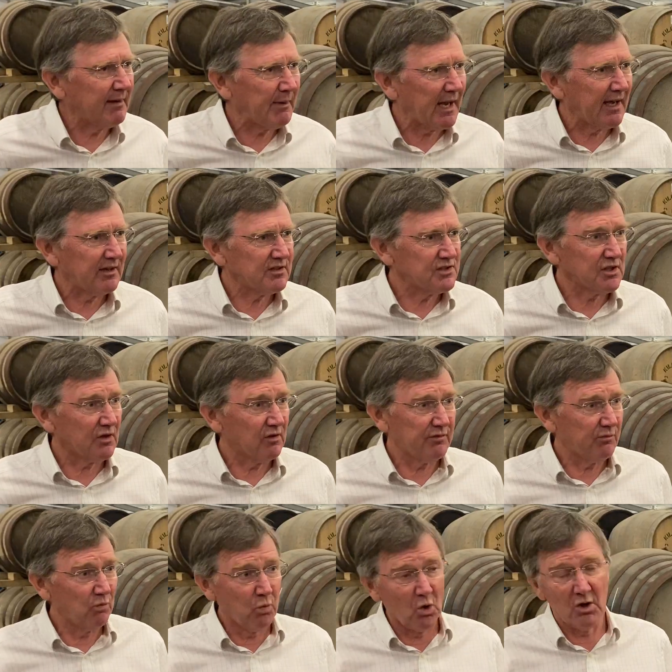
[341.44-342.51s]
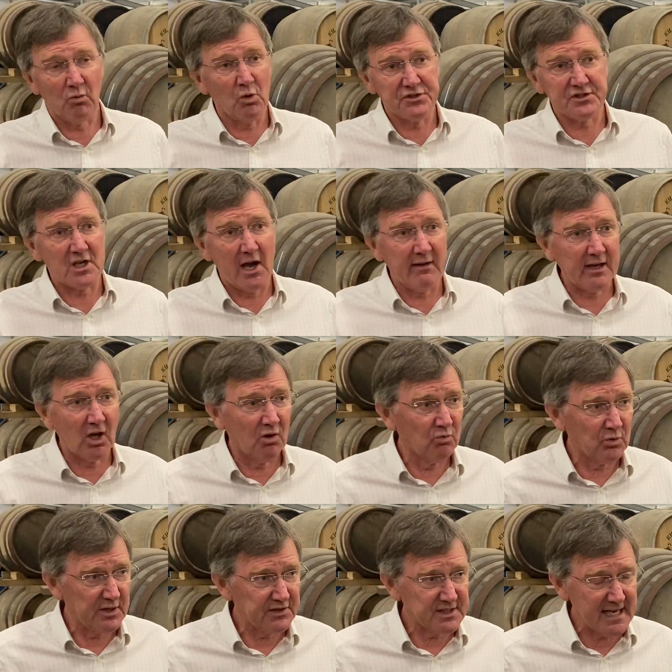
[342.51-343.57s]
about sort of what's going on
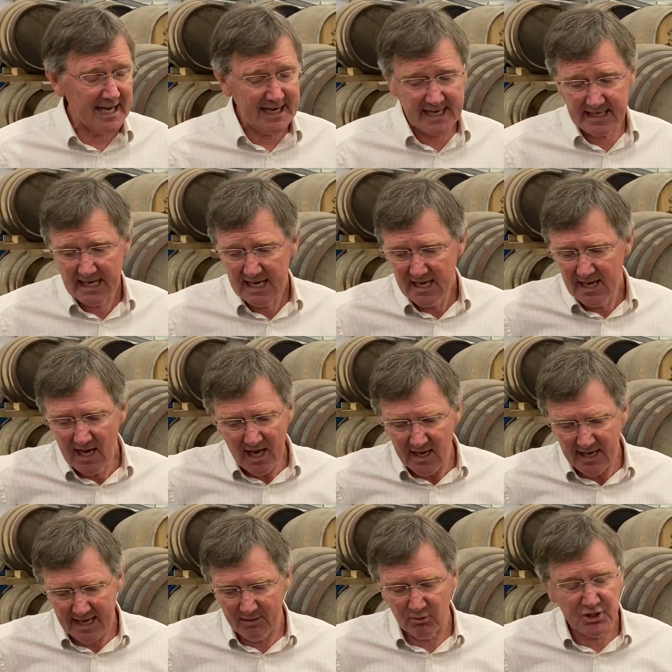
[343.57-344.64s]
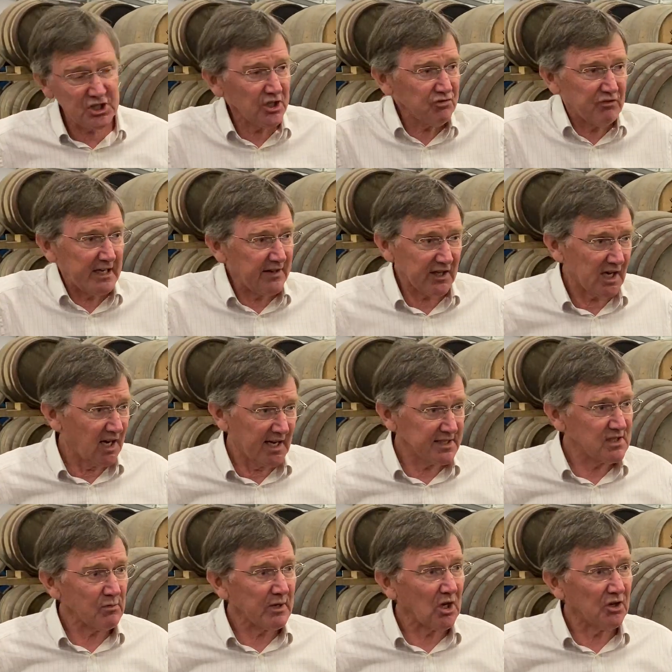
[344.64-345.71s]
with Sané. It was just really the cast
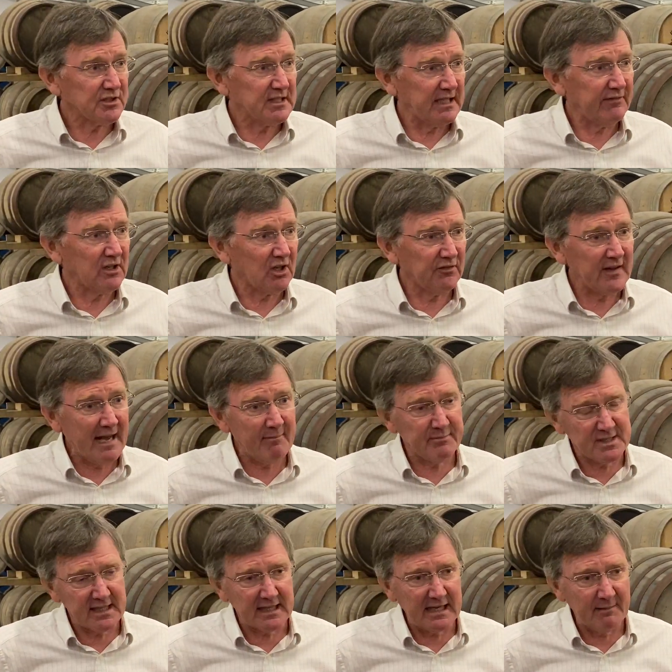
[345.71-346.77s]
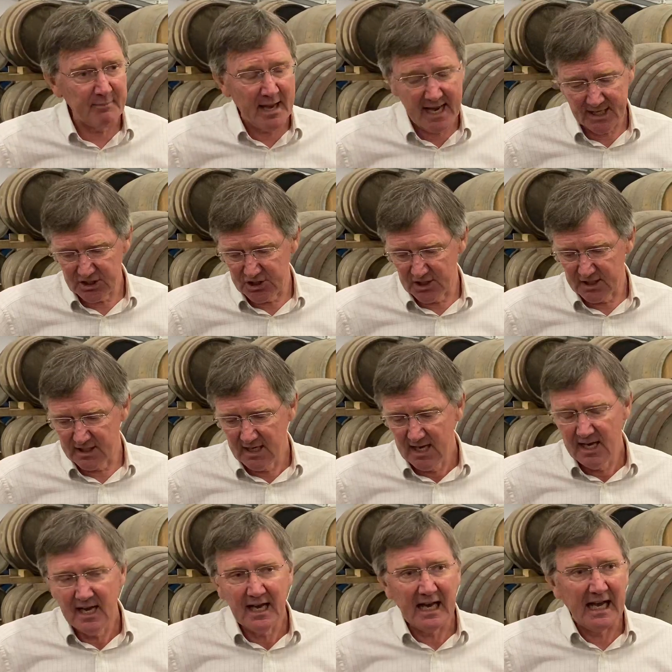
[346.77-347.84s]
that we got delivered on that particular batch, and
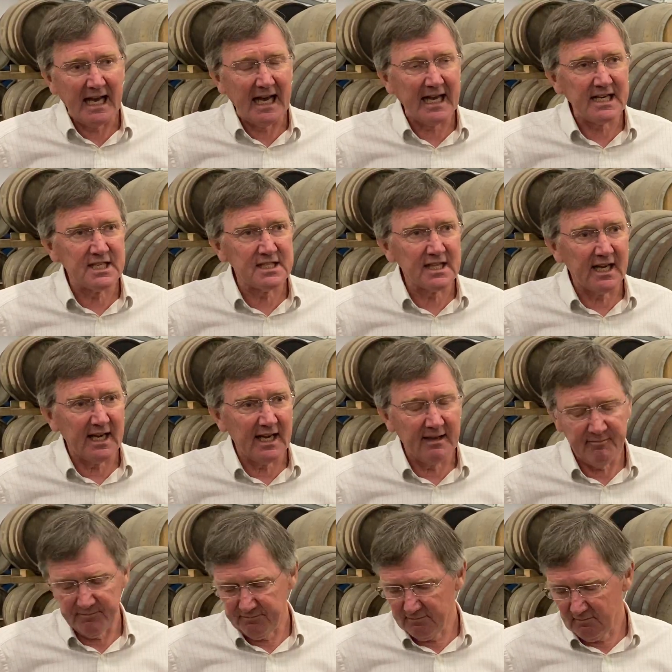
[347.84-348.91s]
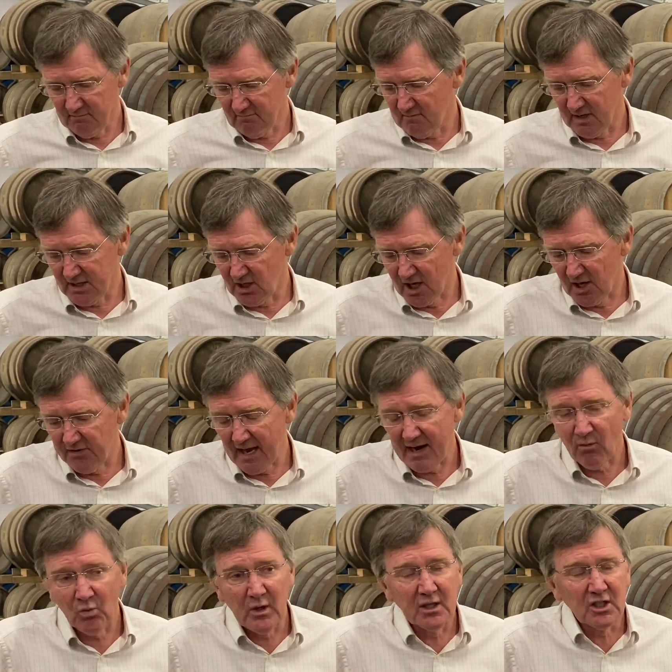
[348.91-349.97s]
that
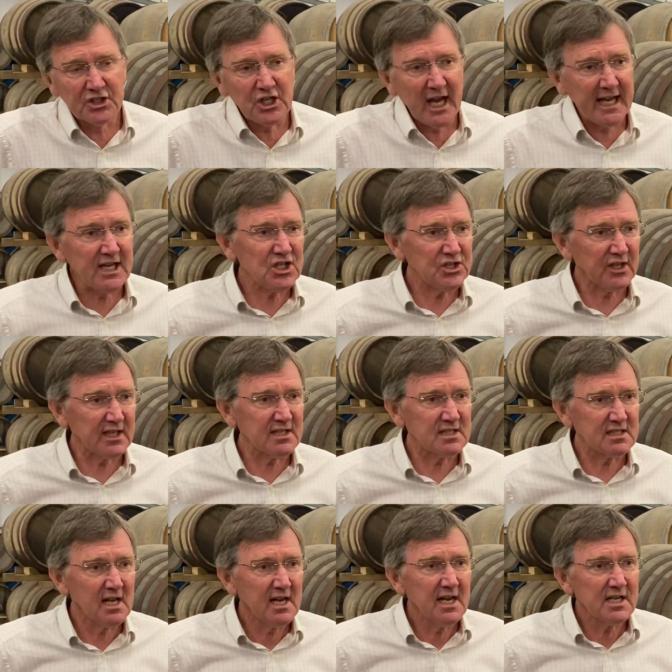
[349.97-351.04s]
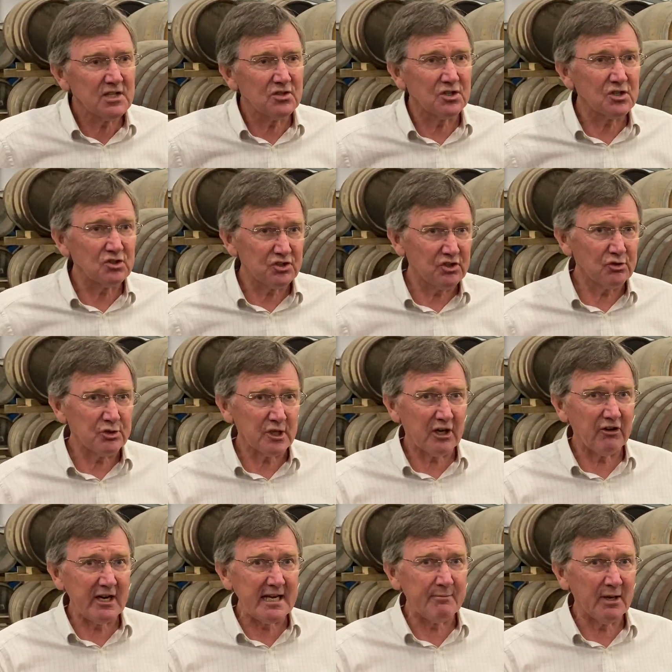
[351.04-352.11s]
will change things to a
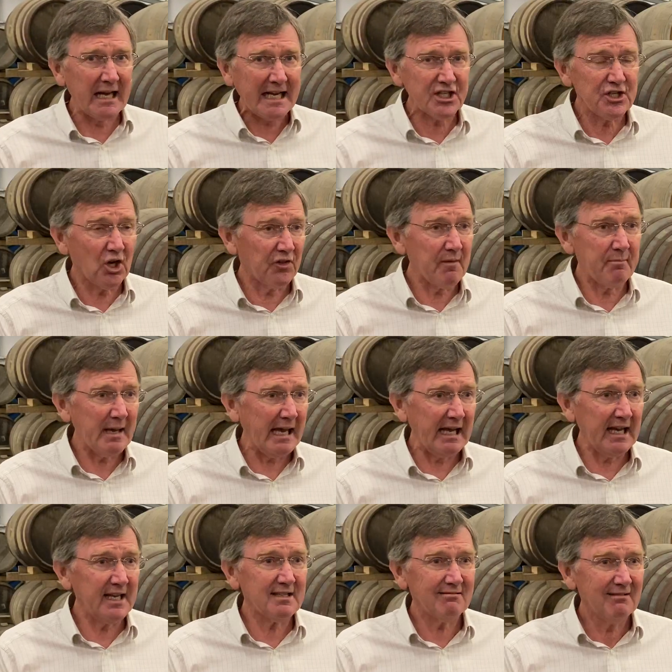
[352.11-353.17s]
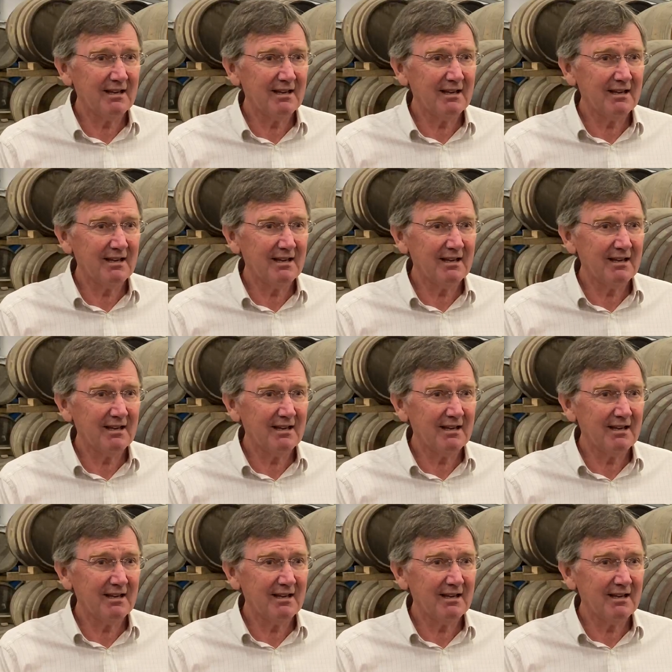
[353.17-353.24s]
degree. But actually on the palate,